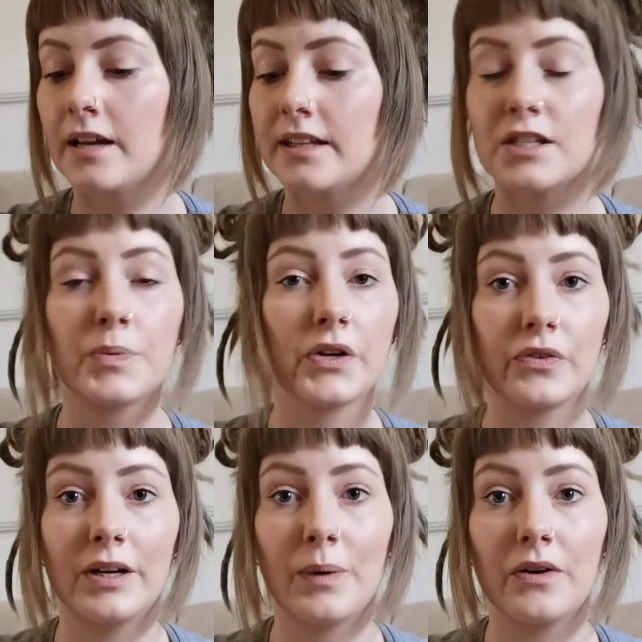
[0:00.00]
This worked
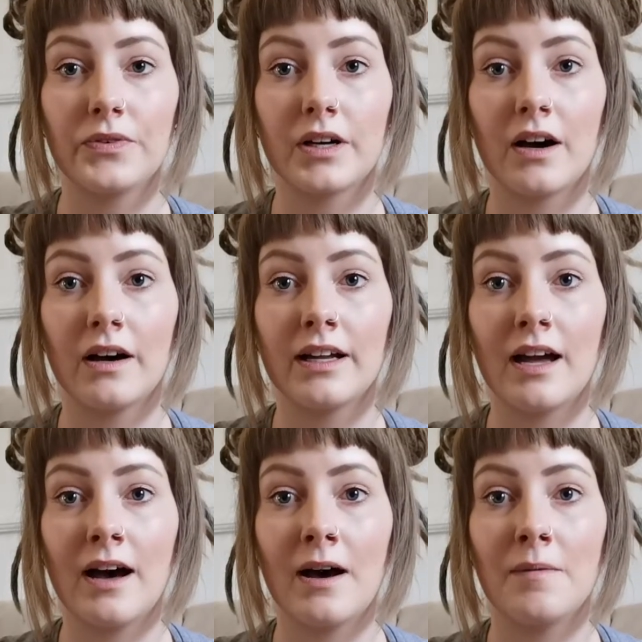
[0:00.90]
really well for Kai,
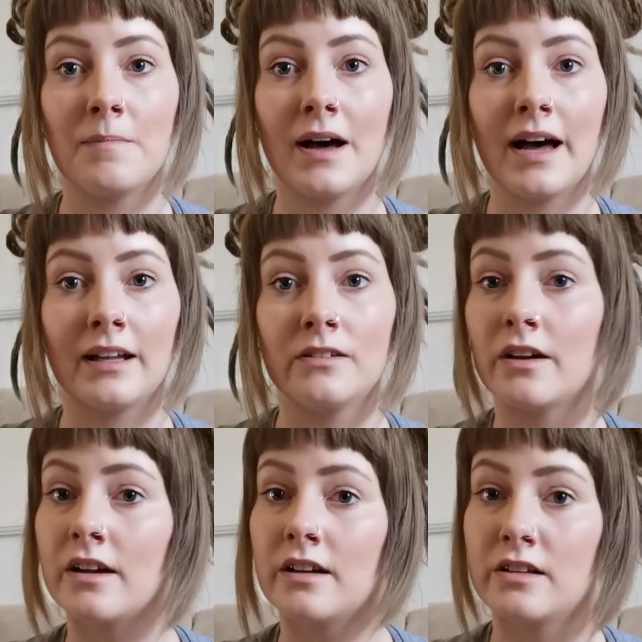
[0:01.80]
and
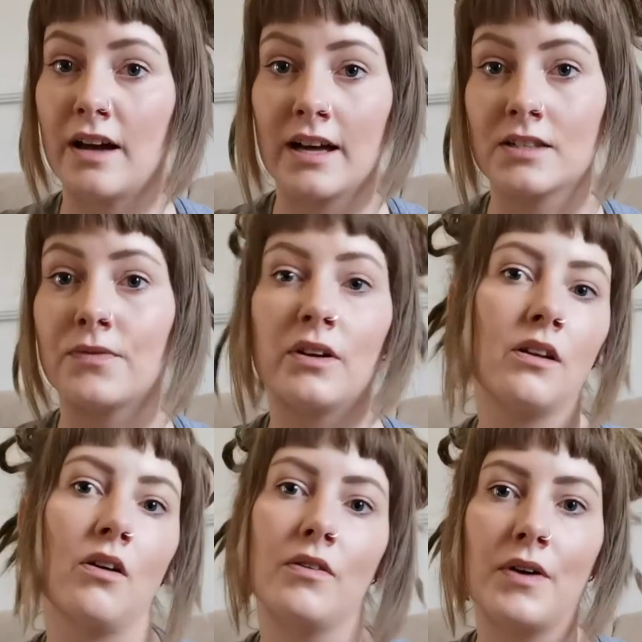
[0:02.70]
it has for a
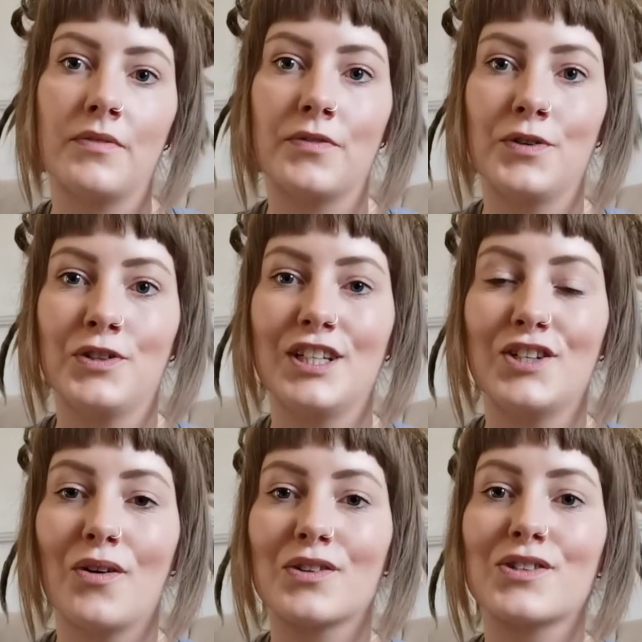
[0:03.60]
lot of other foodie dogs,